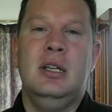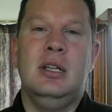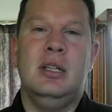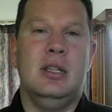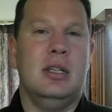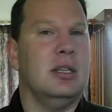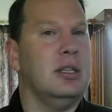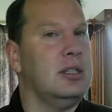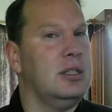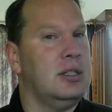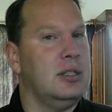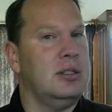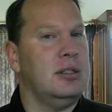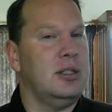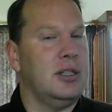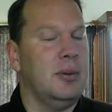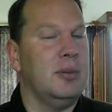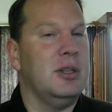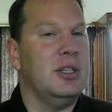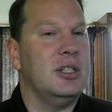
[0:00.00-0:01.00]
this
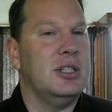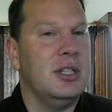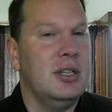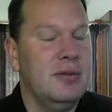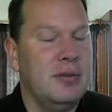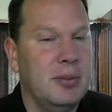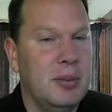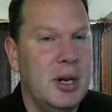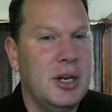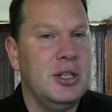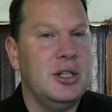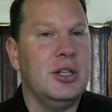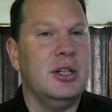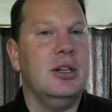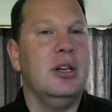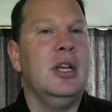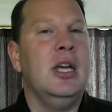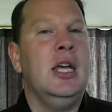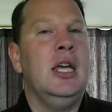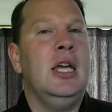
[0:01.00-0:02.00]
some of this
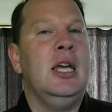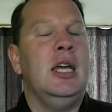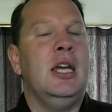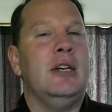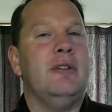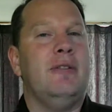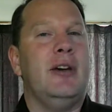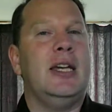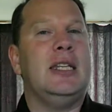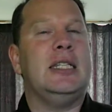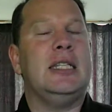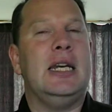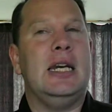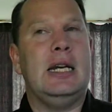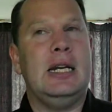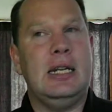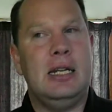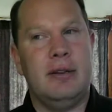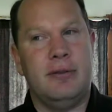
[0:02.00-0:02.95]
information fascinating.